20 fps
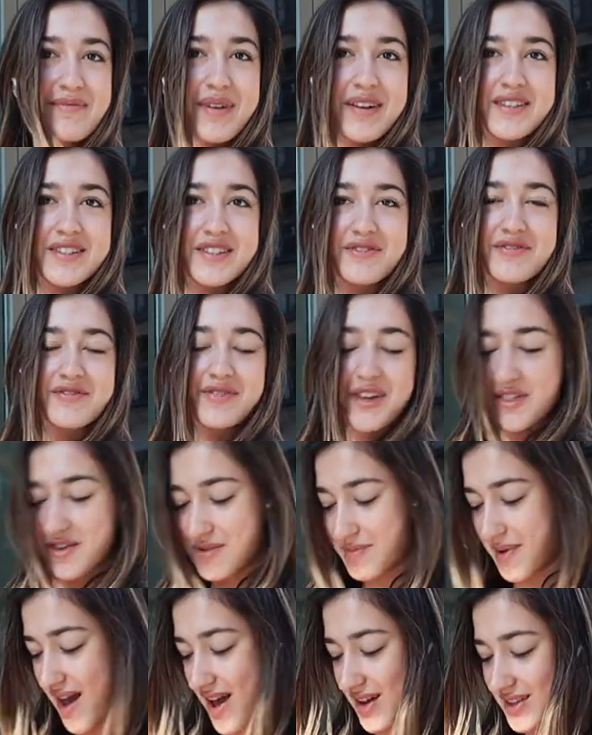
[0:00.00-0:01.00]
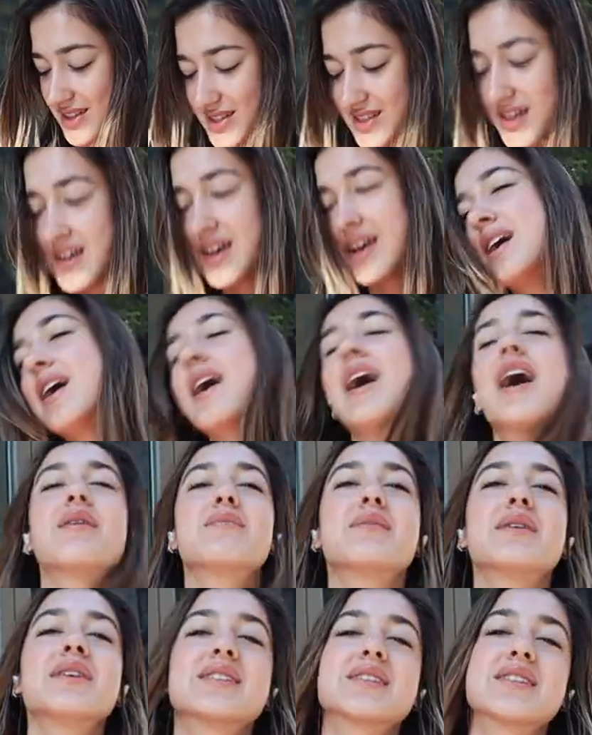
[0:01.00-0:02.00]
a bunch of other bags.
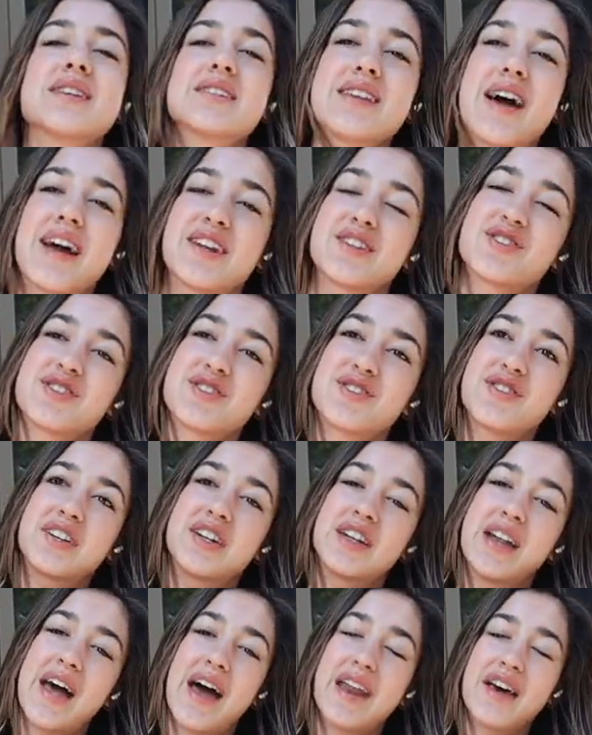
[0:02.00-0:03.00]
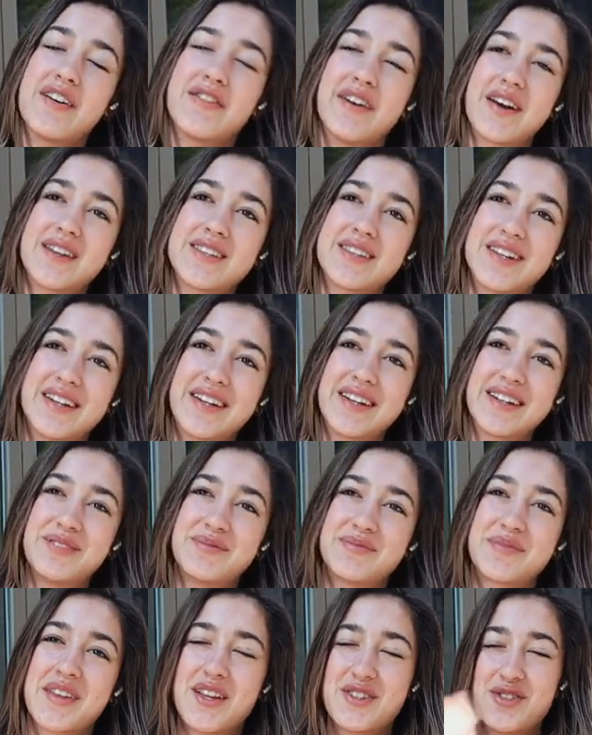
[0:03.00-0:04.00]
I'm a design student at FIT.
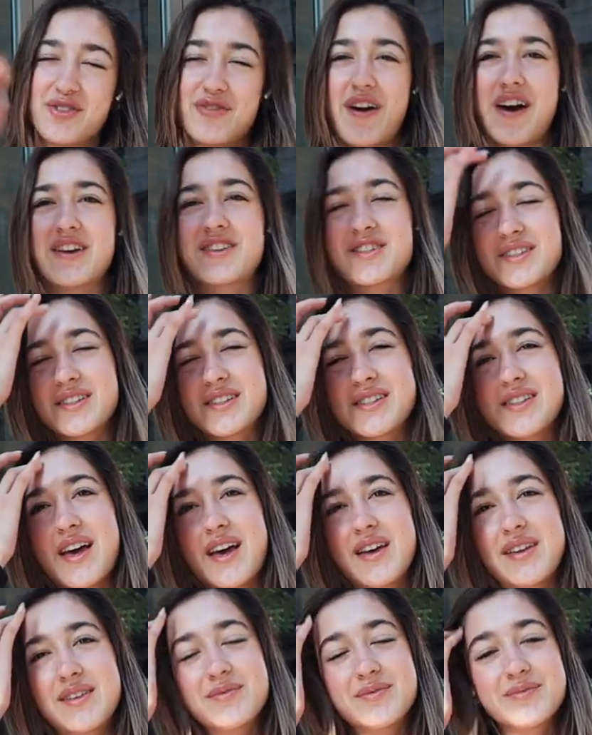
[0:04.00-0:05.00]
I do fashion design.